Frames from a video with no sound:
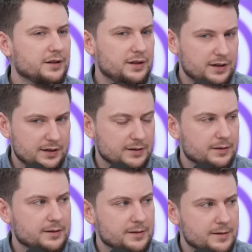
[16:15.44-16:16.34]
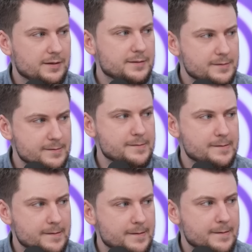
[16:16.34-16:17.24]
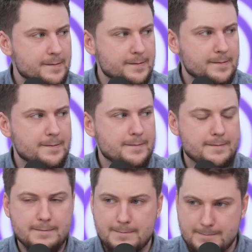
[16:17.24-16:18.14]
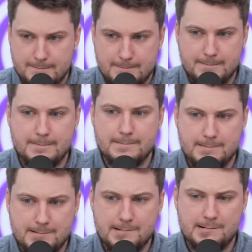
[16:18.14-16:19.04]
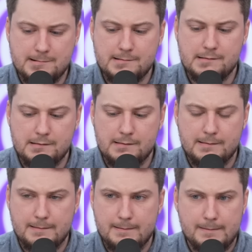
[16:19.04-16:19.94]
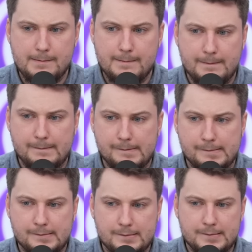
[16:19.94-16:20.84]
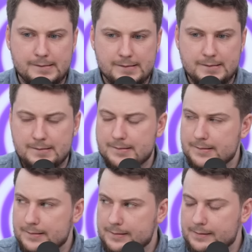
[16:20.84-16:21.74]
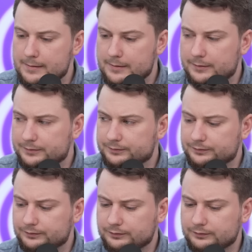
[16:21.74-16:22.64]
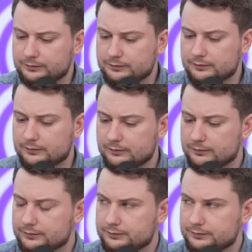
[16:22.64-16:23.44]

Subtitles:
No words are spoken by the person on screen.